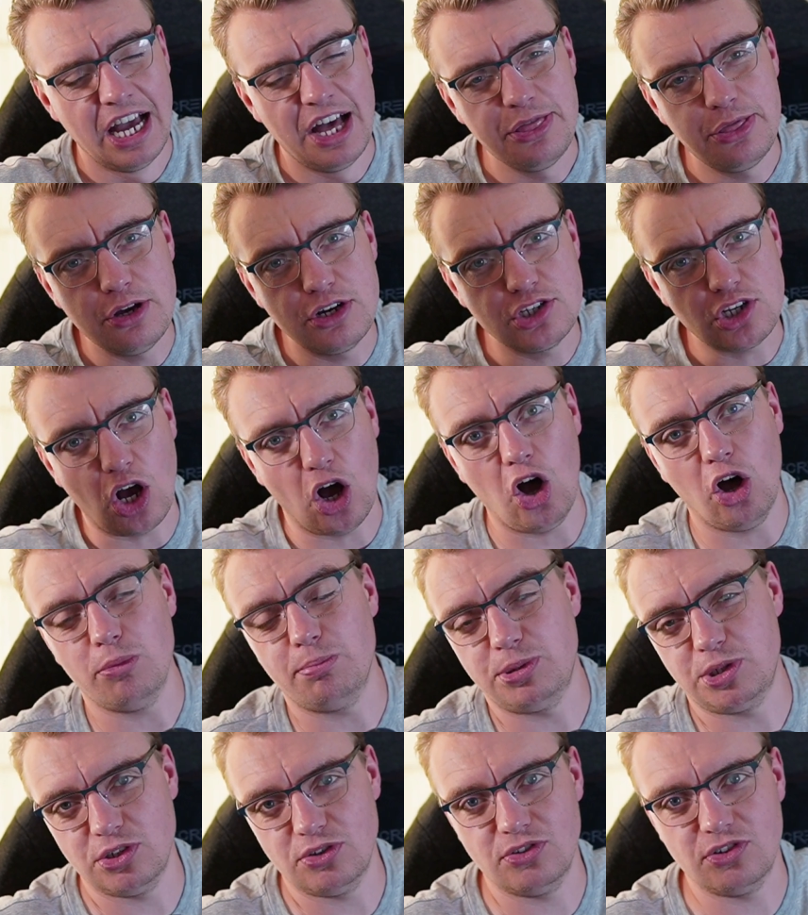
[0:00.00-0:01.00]
there's
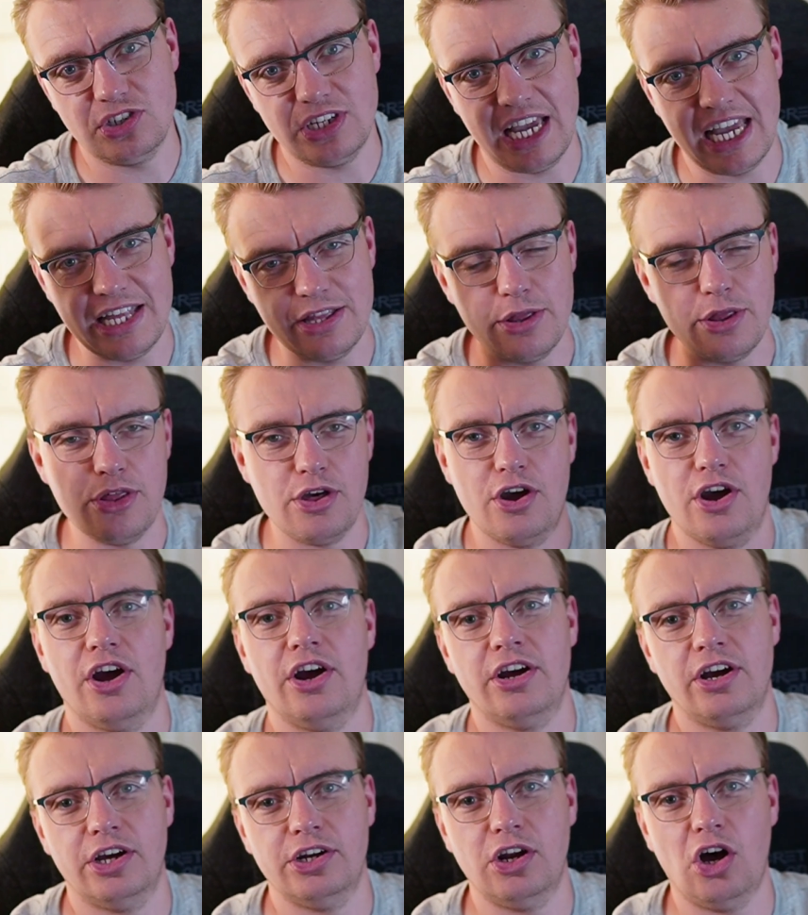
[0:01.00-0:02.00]
options in
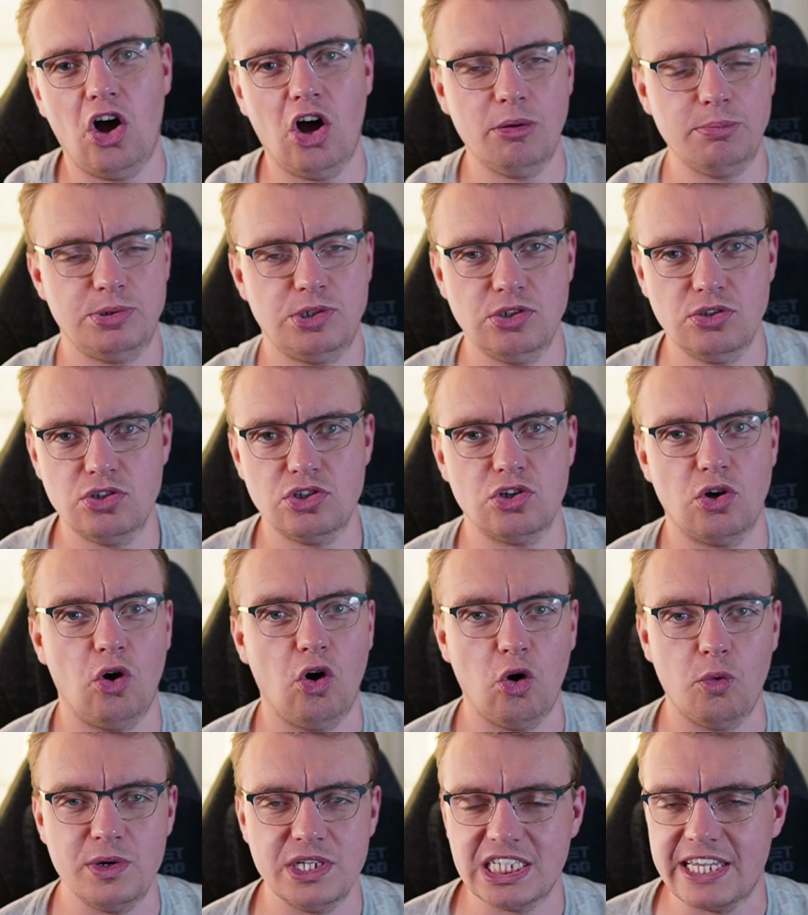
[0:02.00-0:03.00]
there, and options
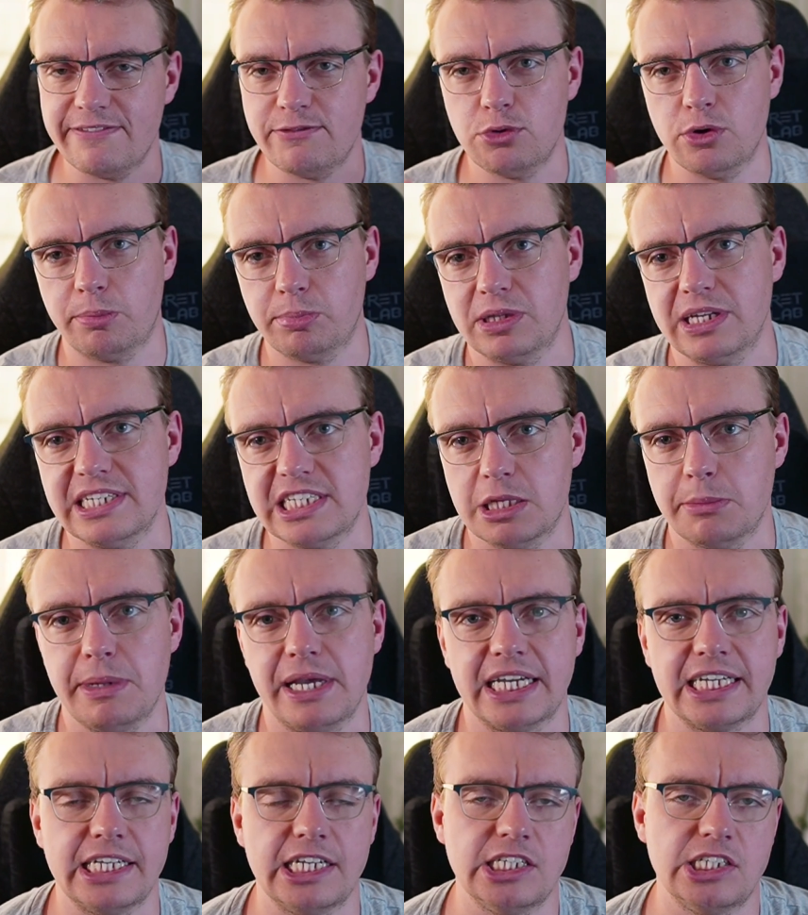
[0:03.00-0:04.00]
always give you a place to
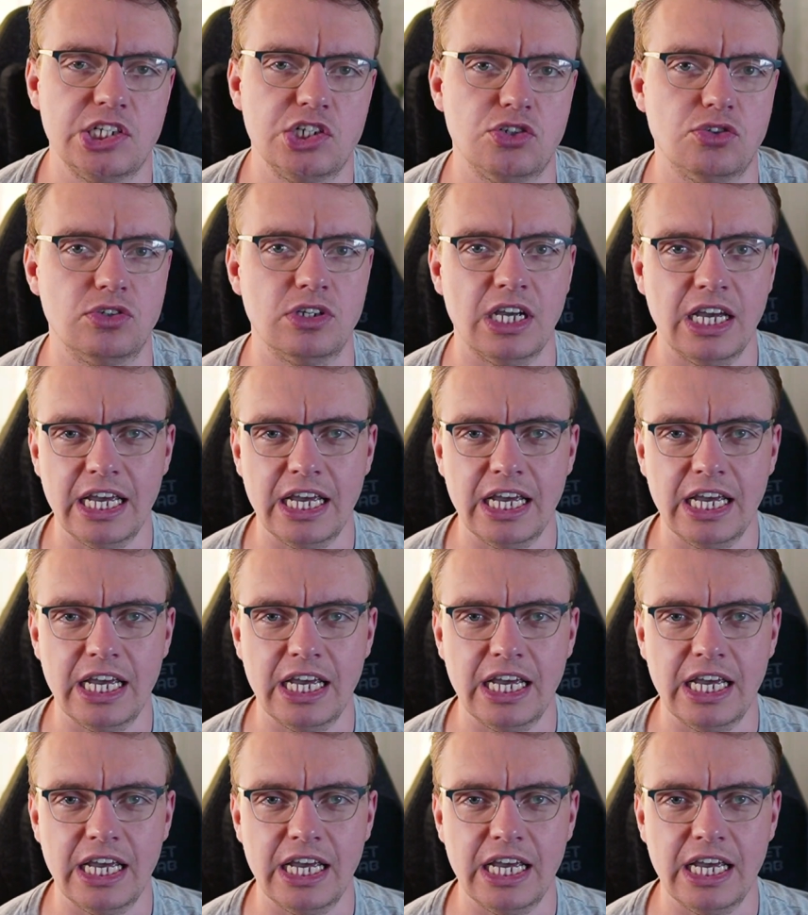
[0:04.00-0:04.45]
make a decision.